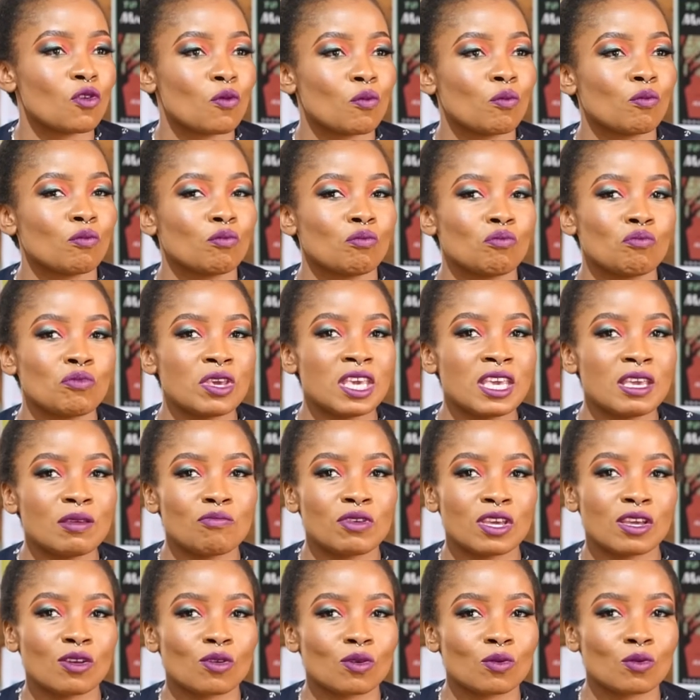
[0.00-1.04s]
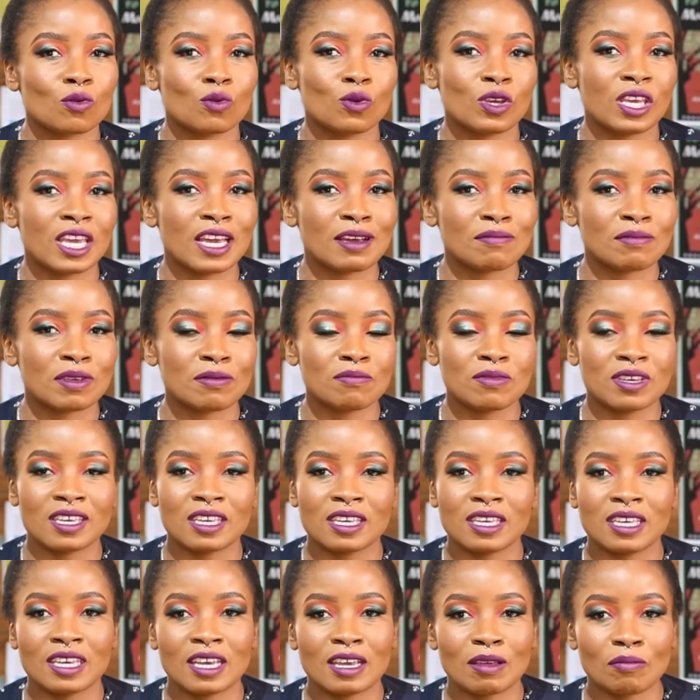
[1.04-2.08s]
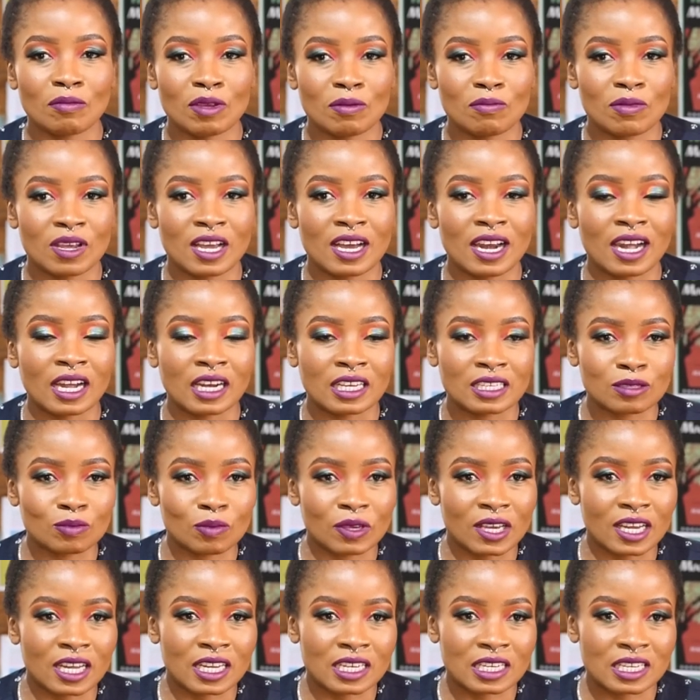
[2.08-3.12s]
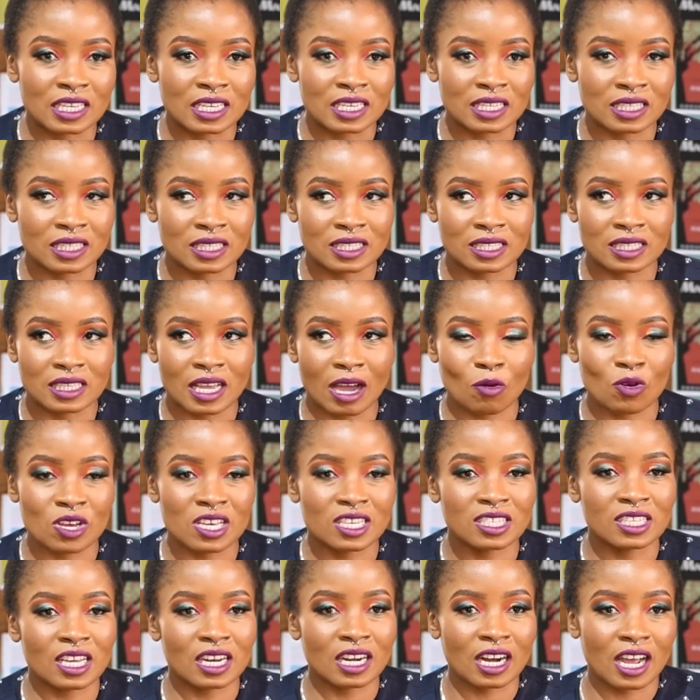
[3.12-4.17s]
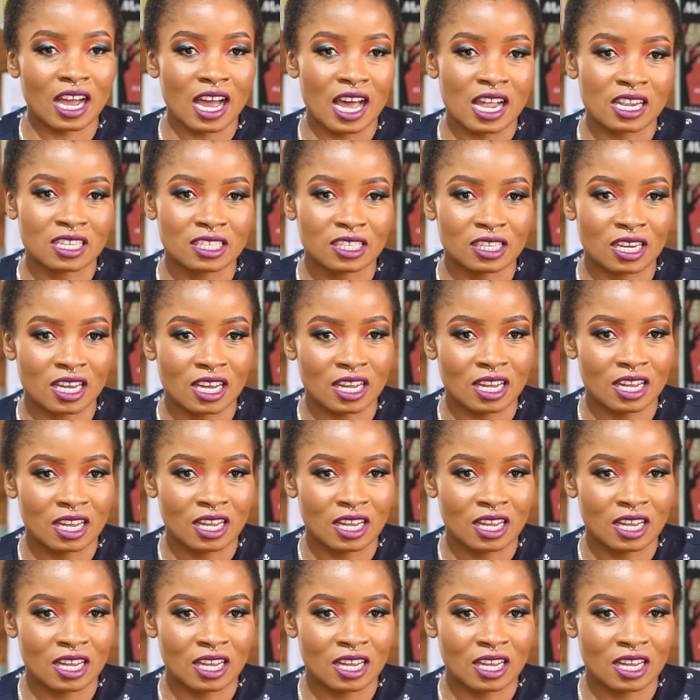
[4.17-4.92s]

me being queer, me being gay, me being a lesbian is a Western culture.